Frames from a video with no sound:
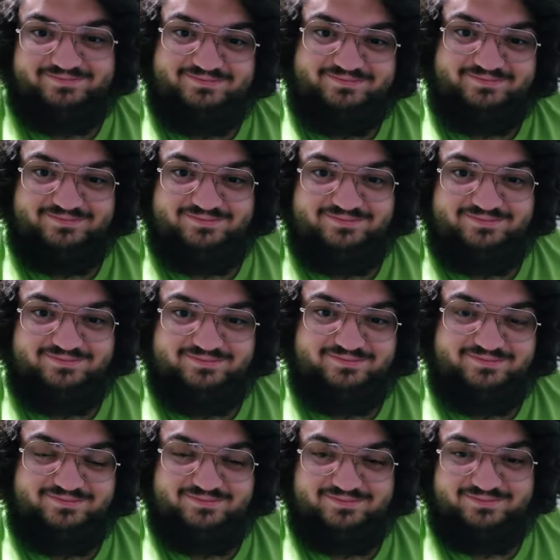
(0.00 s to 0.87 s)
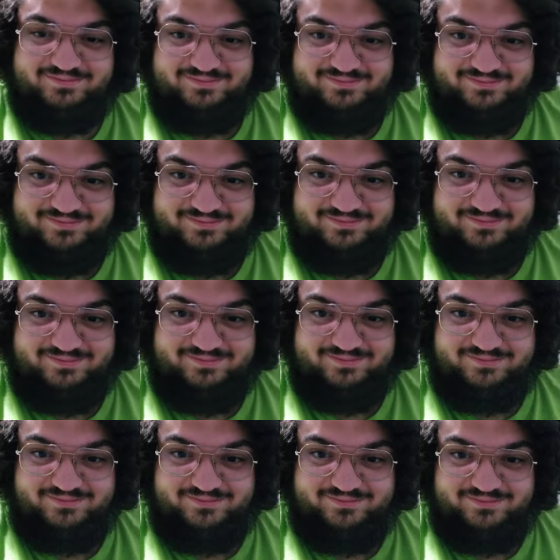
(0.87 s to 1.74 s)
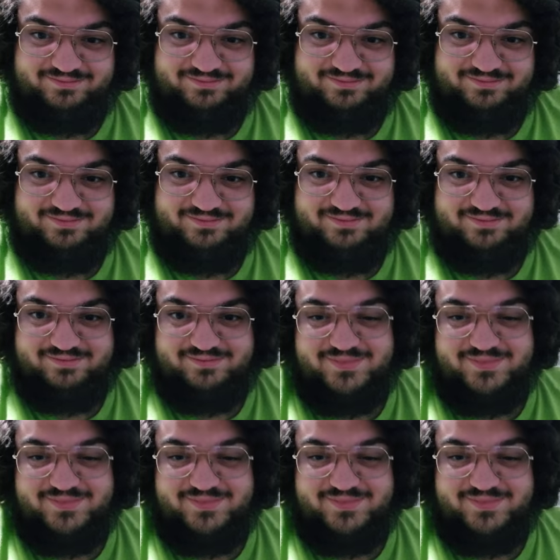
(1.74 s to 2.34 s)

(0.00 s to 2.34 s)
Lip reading: Nothing is said.